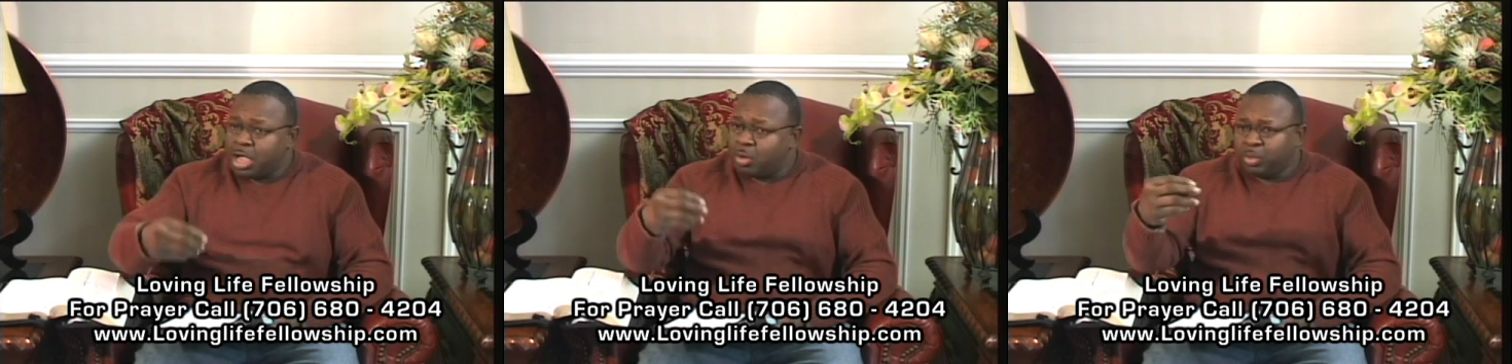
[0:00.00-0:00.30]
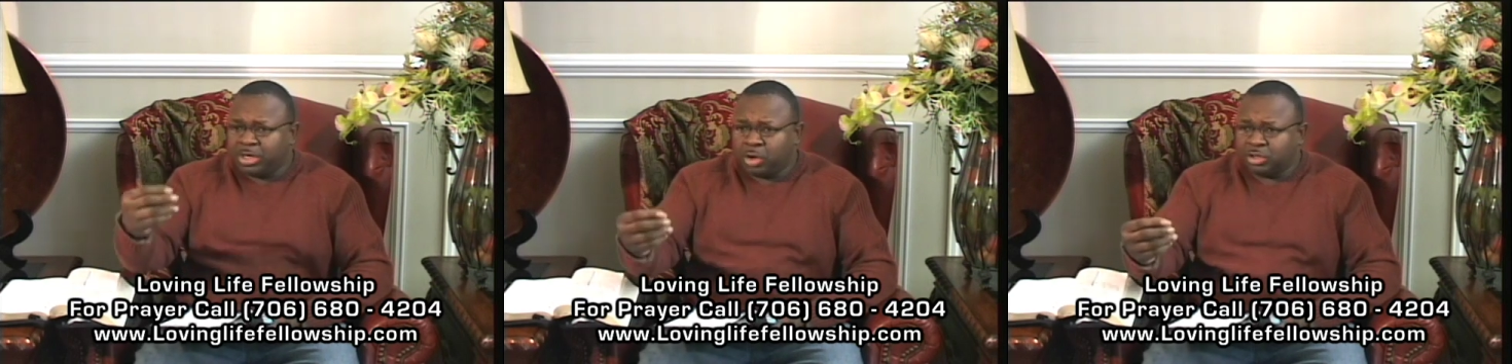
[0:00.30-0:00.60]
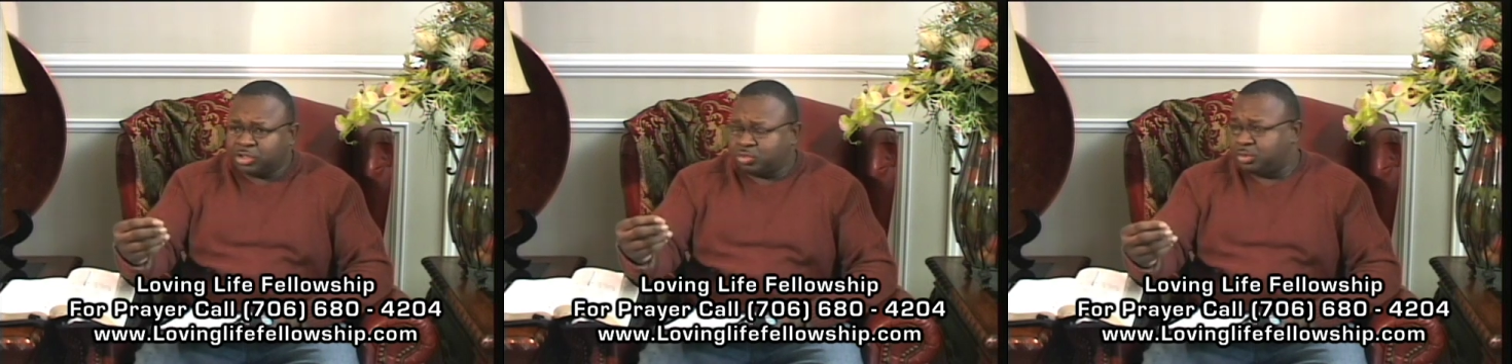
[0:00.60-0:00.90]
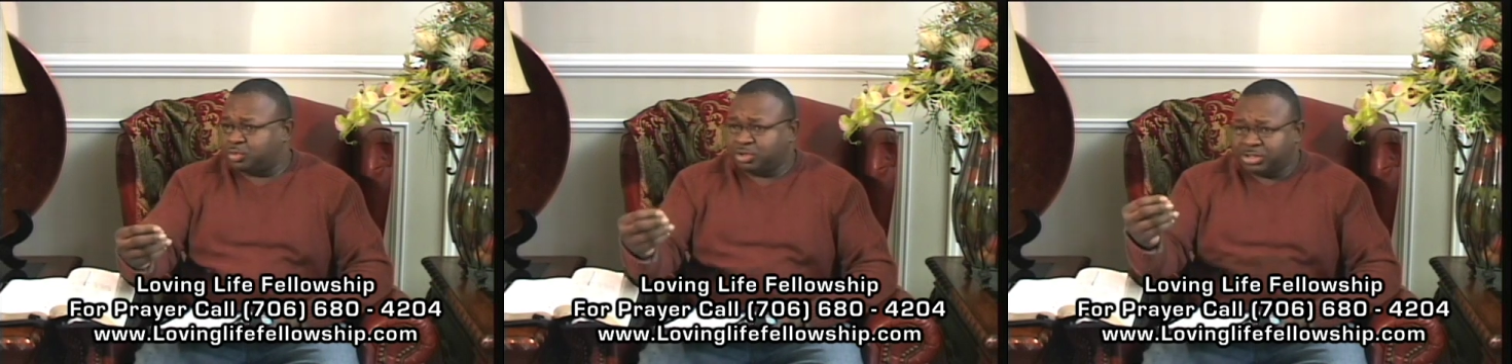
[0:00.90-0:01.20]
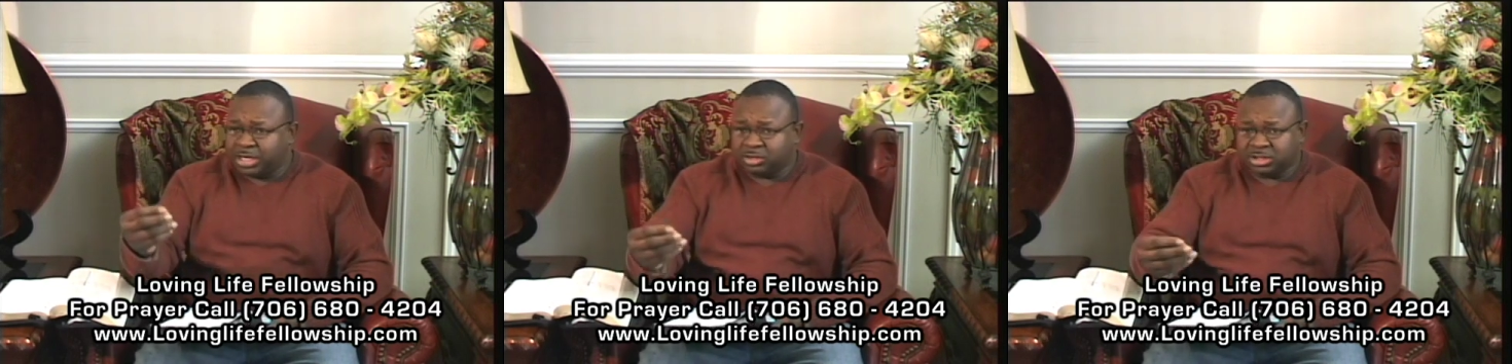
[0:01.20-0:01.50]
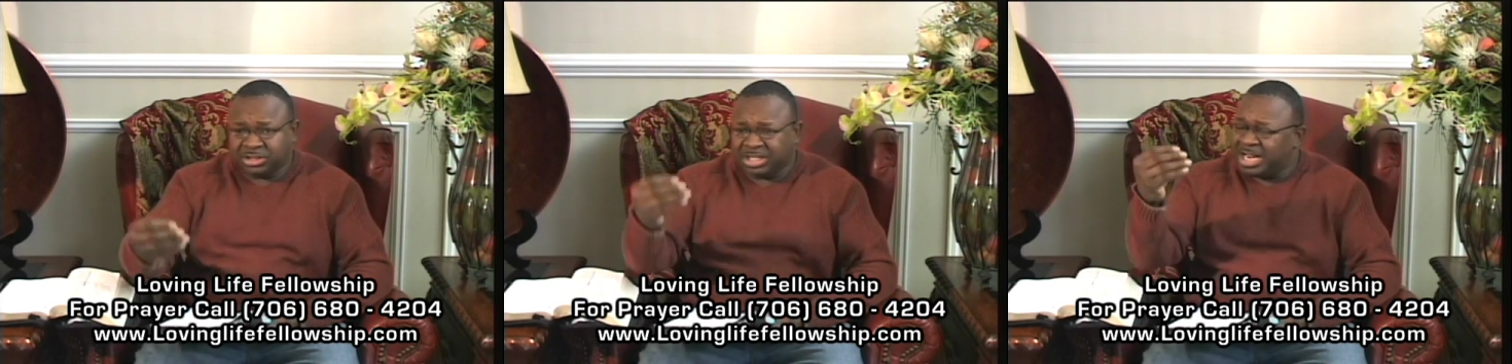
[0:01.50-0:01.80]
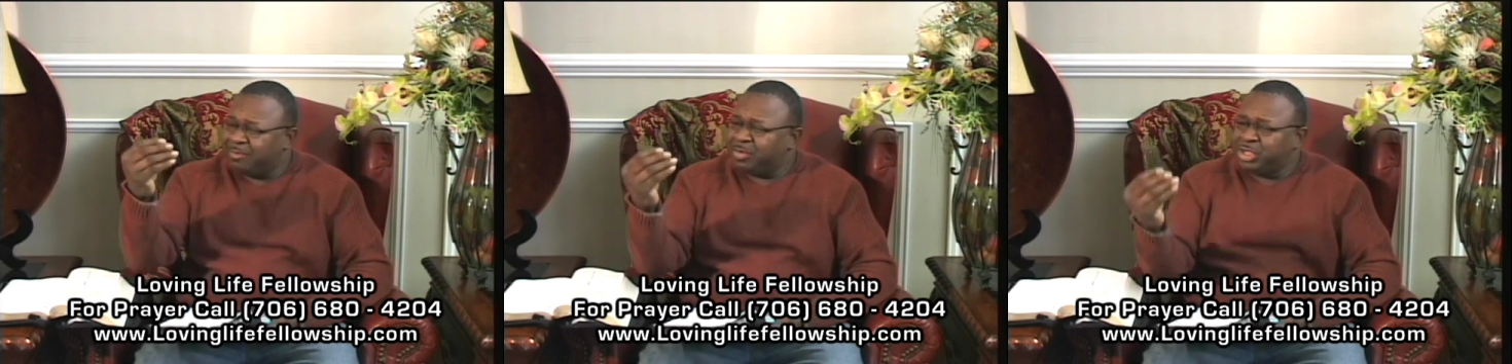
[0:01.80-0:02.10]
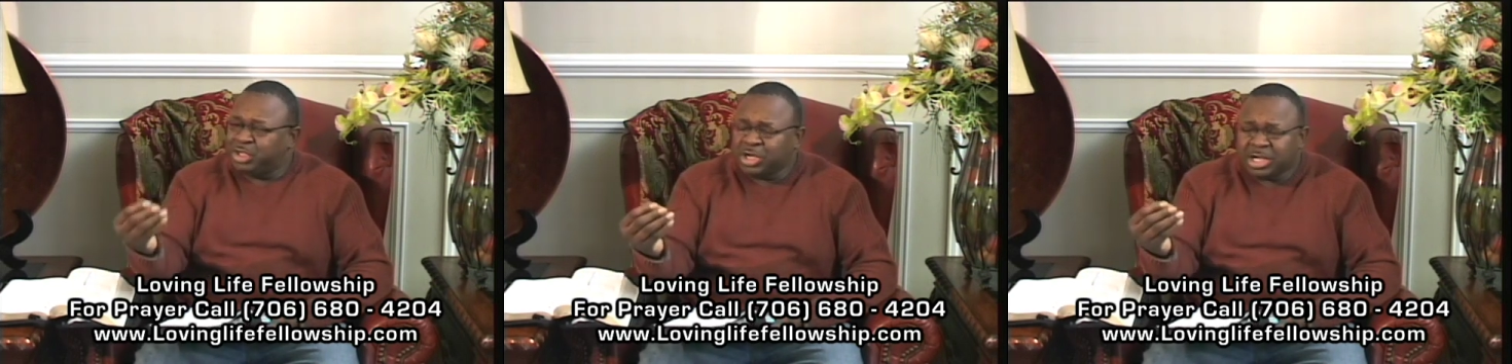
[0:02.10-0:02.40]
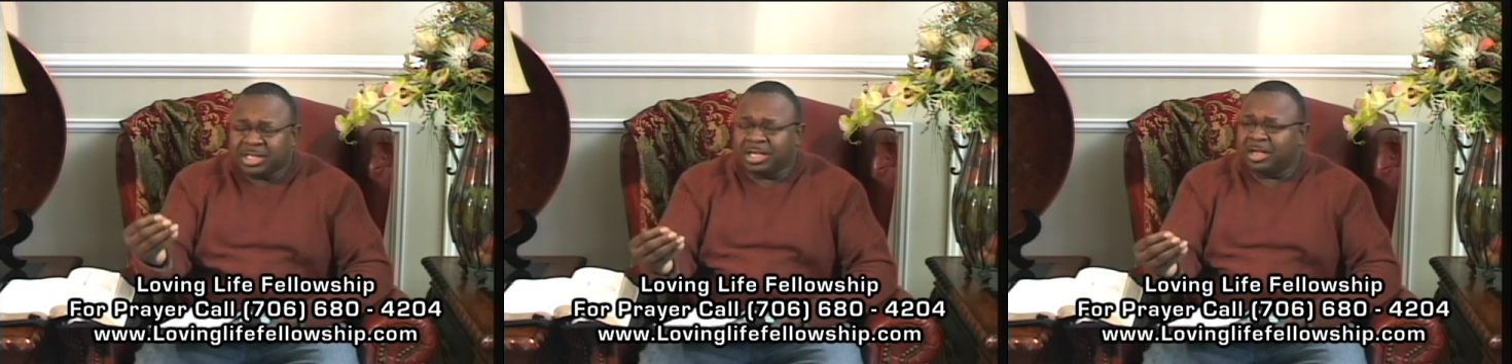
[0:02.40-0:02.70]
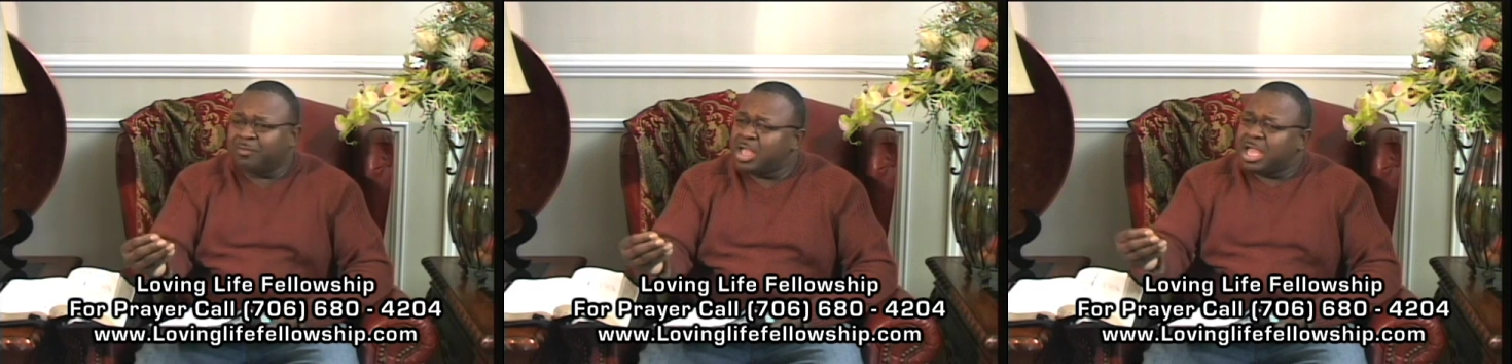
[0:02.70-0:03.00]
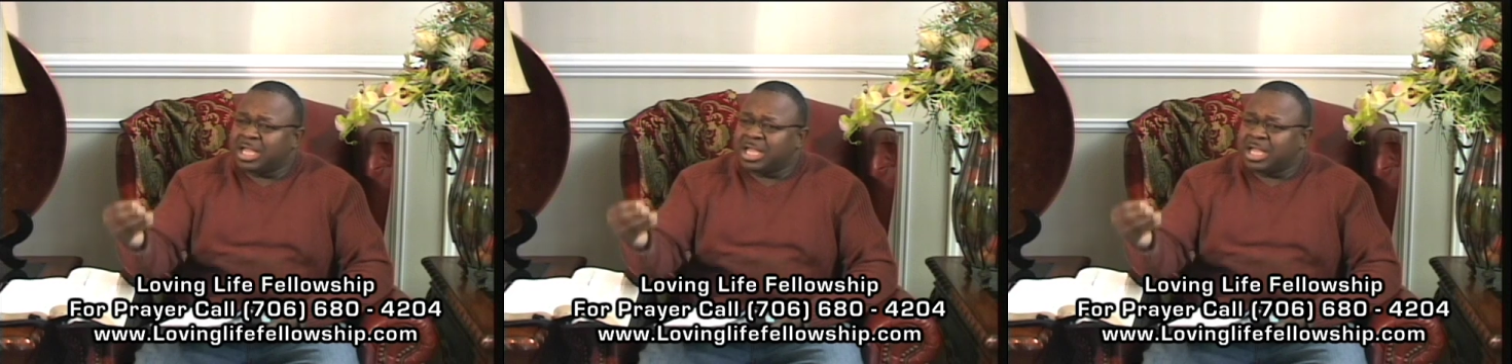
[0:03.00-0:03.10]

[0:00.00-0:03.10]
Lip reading: And we know that scripture tells us that every good gift